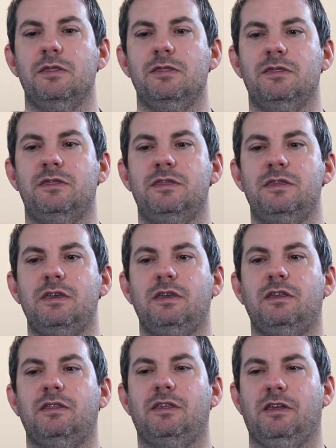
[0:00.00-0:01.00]

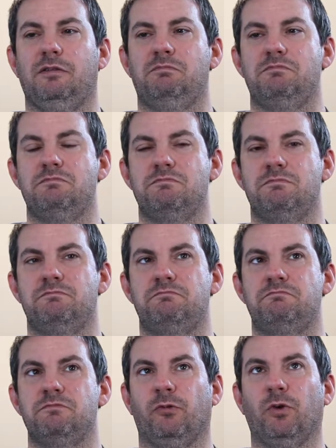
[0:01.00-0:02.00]
The
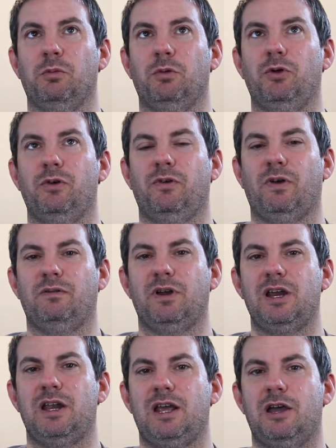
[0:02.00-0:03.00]
rumor
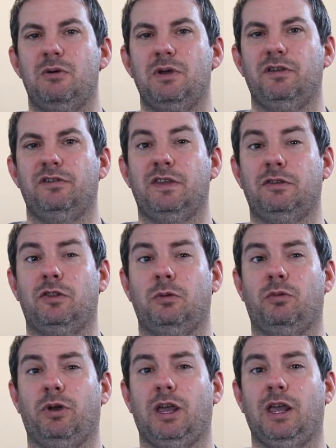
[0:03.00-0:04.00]
right now is that they're
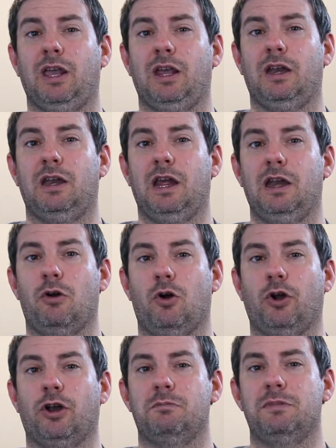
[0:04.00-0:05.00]
bringing in an
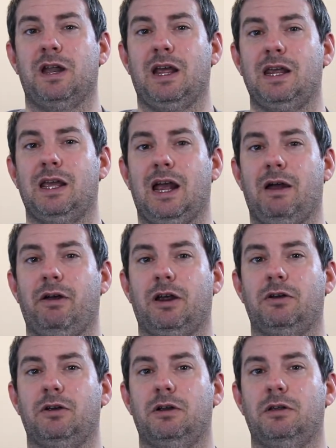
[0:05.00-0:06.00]
Arkham Knight
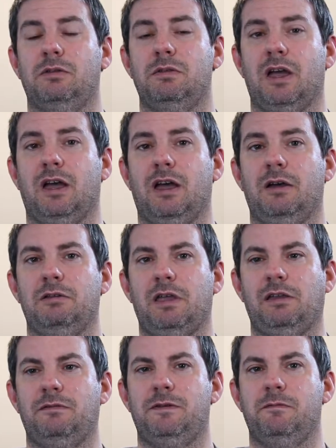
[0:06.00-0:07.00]
character.
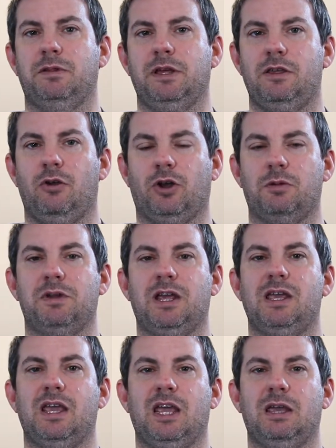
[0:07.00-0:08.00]
If you played the Arkham
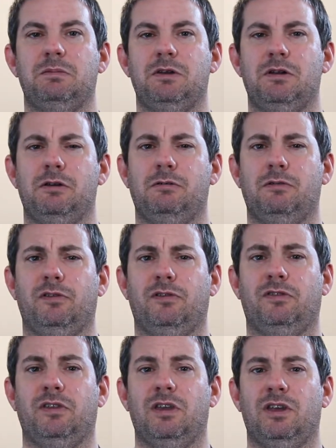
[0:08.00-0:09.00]
Knight game, you knew it
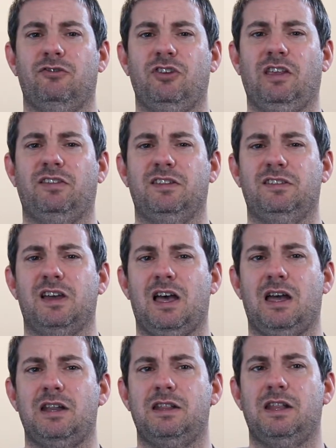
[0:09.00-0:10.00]
was Jason
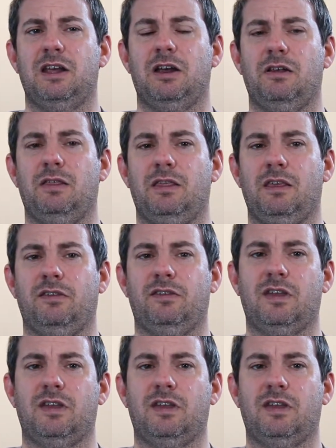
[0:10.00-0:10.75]
Todd in there. This